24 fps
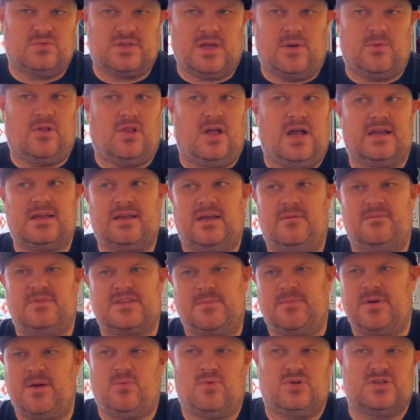They were like,
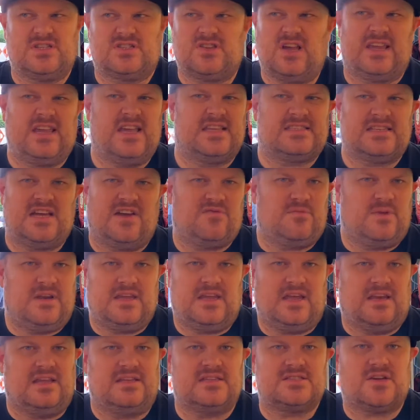some people were just like, yeah, it's tough for me to
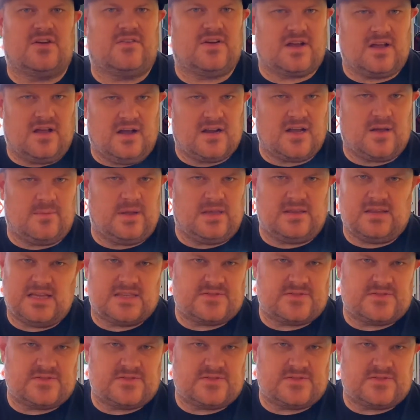get in, so I can't come in, that's